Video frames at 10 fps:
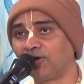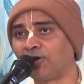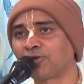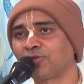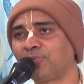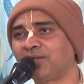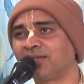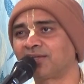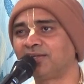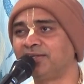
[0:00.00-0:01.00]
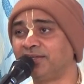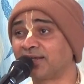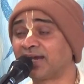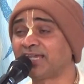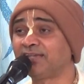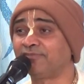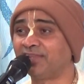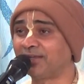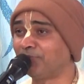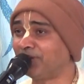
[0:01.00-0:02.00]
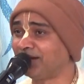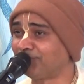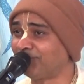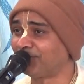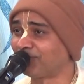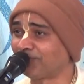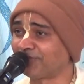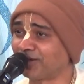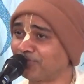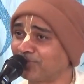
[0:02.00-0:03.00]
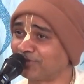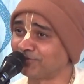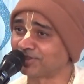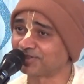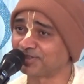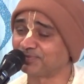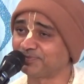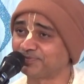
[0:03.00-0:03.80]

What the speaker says: automatically derive that benefit of temple worship.